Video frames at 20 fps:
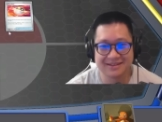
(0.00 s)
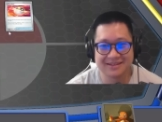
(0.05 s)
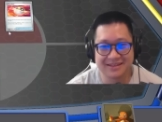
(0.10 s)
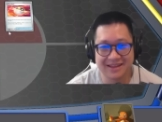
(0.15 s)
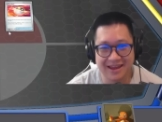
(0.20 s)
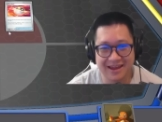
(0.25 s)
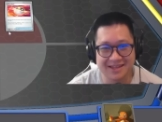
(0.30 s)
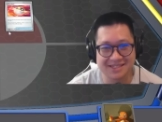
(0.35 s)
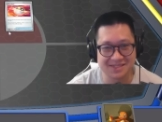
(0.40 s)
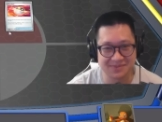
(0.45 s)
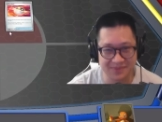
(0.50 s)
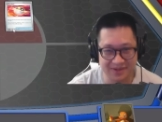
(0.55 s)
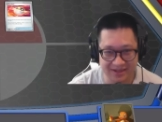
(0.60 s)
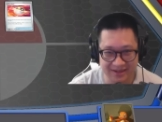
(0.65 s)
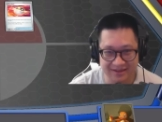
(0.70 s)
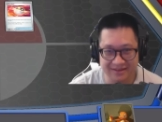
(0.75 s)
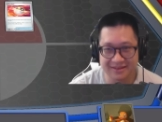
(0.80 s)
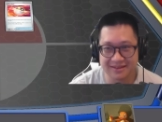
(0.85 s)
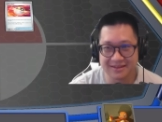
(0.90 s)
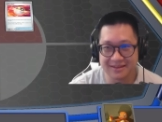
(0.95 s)
That has to be
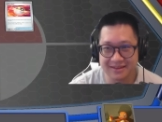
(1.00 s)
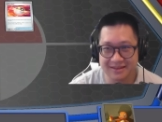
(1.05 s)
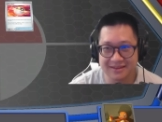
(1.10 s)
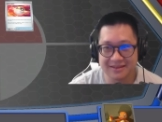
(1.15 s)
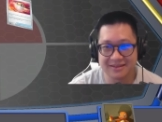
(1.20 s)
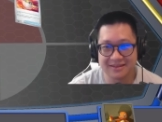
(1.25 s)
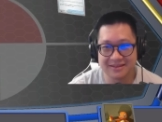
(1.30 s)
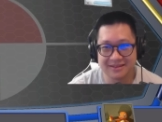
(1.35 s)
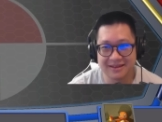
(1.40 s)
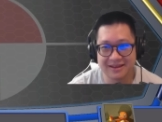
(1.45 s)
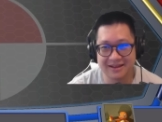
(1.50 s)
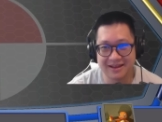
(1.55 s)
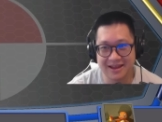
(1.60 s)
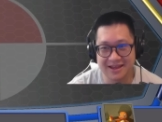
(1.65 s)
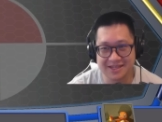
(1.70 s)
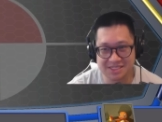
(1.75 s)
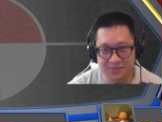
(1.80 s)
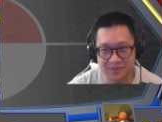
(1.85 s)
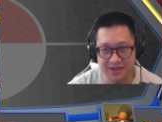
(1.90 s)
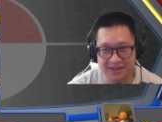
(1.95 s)
it. That
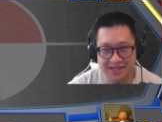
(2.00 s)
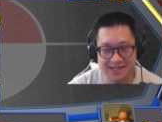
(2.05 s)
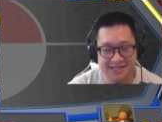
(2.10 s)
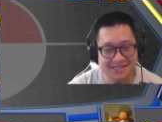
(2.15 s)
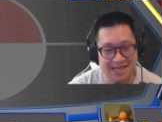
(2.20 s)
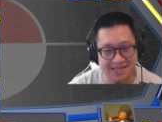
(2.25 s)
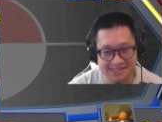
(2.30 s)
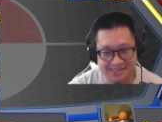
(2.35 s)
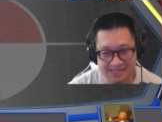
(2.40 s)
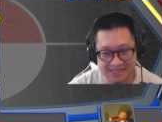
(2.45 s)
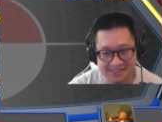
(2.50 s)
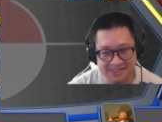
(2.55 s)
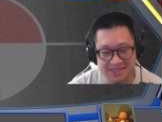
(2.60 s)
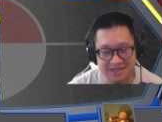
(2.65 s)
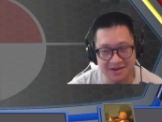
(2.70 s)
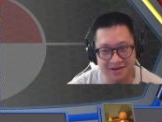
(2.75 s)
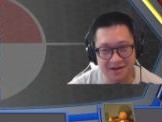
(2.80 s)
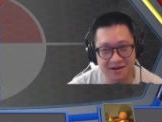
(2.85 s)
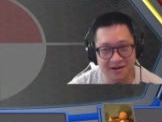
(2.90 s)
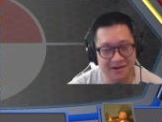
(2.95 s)
has to be it. He's at
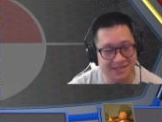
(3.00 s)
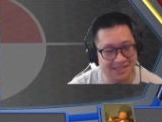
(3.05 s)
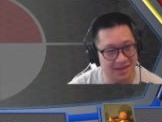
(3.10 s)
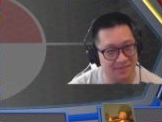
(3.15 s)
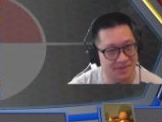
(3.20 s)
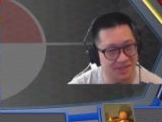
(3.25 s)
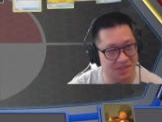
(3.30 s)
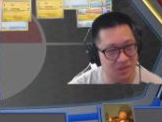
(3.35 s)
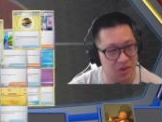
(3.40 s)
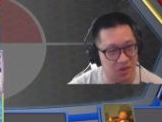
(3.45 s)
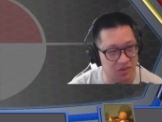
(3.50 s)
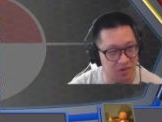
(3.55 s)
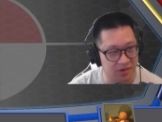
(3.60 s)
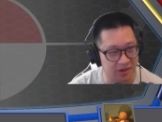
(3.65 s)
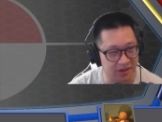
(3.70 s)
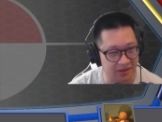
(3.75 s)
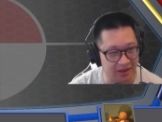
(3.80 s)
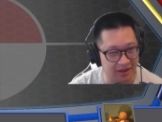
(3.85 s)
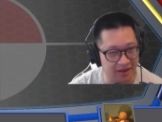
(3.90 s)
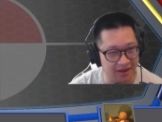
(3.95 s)
16 cards. I'm still at
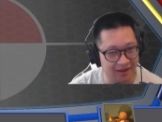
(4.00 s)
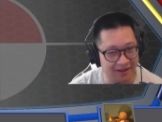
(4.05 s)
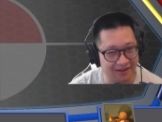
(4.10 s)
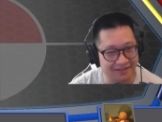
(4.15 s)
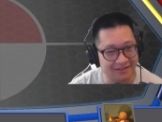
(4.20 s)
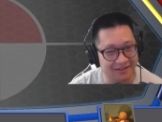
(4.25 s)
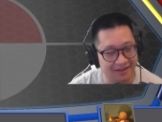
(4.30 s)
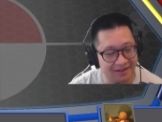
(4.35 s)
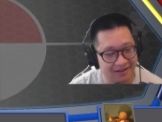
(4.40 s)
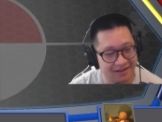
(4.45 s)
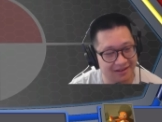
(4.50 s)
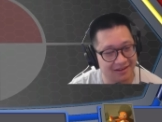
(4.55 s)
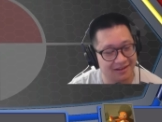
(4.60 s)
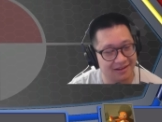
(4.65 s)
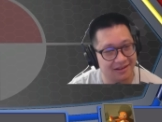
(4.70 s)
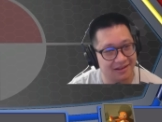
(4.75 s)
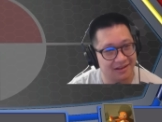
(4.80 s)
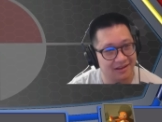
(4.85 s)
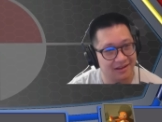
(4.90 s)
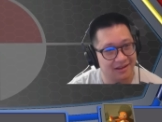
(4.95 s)
39.
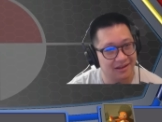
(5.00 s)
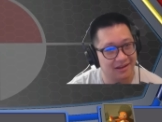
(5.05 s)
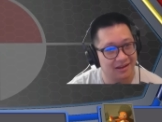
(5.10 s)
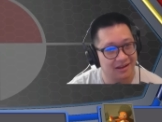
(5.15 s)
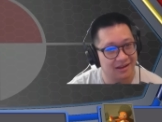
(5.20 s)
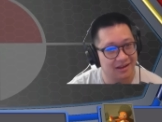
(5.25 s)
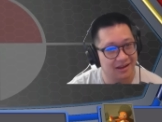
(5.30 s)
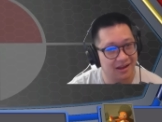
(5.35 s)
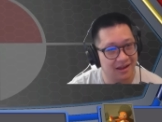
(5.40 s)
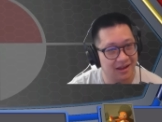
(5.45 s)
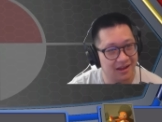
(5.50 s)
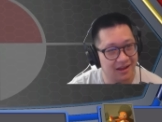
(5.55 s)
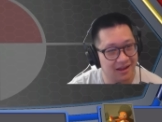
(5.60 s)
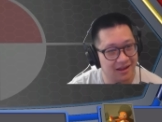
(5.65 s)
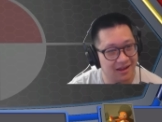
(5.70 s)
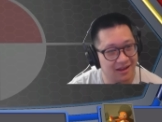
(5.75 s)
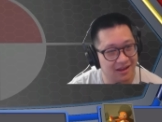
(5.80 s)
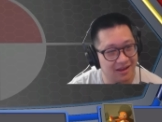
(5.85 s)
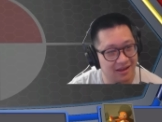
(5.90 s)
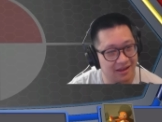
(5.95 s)

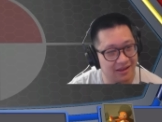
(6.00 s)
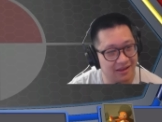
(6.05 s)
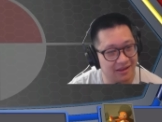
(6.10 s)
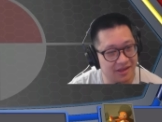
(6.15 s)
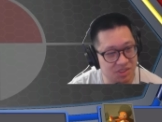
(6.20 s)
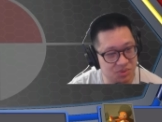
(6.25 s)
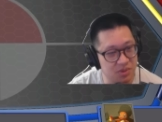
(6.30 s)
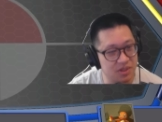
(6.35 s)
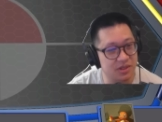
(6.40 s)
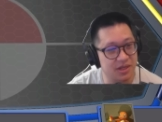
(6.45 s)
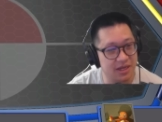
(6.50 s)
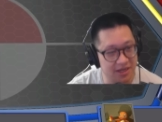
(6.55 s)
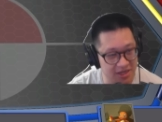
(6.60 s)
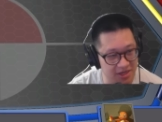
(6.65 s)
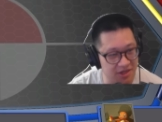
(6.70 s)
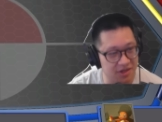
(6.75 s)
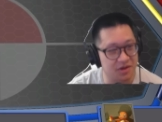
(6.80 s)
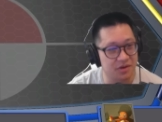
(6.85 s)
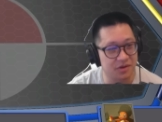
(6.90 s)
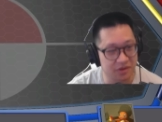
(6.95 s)
Uh, he's been
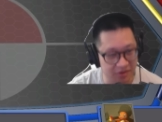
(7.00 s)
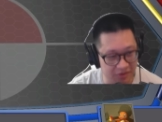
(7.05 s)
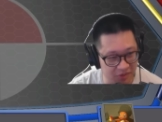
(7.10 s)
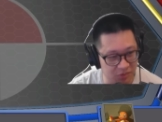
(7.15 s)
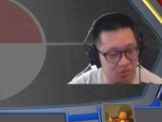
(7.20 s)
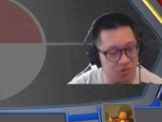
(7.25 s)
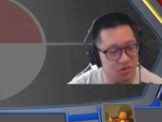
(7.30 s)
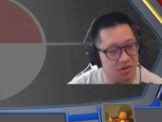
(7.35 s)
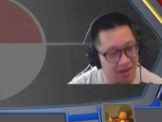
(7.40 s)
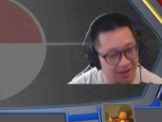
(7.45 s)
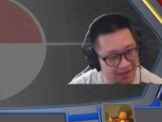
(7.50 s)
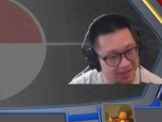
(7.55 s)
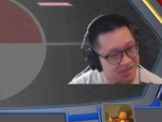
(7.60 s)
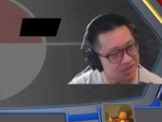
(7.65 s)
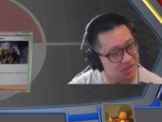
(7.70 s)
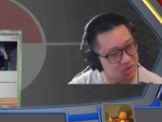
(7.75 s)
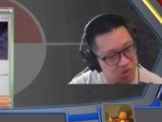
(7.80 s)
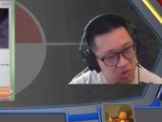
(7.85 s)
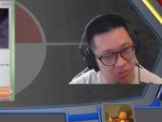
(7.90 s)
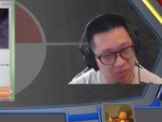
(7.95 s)
hitting at
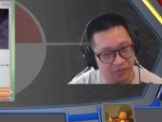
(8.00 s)
least two.